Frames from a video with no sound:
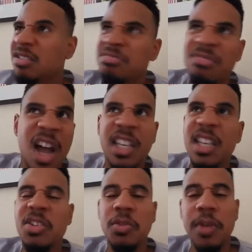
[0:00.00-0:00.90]
I
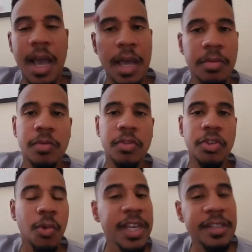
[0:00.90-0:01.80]
kid you not,
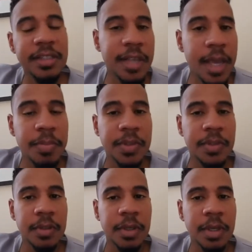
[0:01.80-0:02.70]
3 steps.
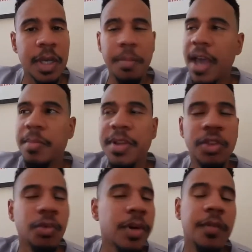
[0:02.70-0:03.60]
It might have been
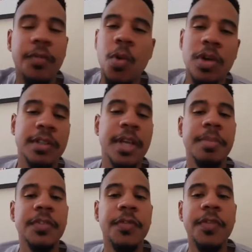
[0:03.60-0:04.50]
3 or 4 steps
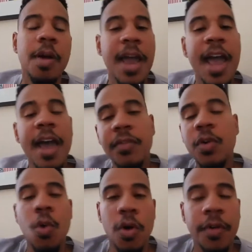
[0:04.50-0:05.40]
from half
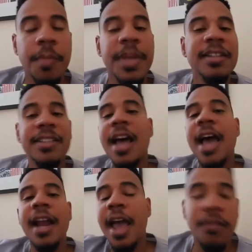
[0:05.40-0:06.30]
court, from inside of
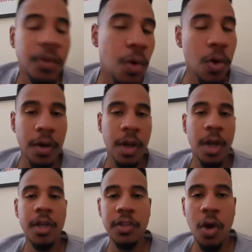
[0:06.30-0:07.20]
half court.
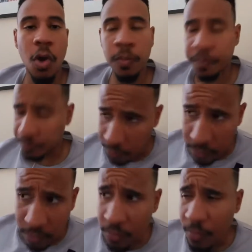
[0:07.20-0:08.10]
So
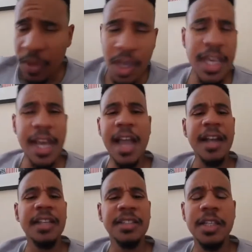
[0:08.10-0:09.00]
he had
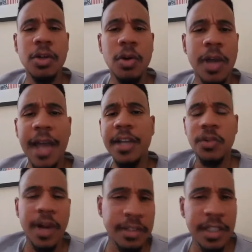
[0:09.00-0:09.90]
gotten a steal, got in
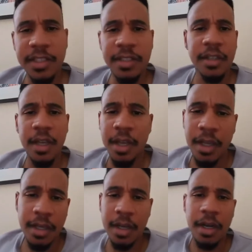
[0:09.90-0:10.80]
transition,
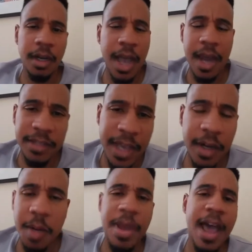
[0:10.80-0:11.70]
got his hand in the
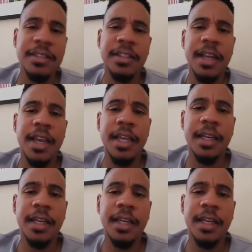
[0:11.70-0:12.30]
passing lane,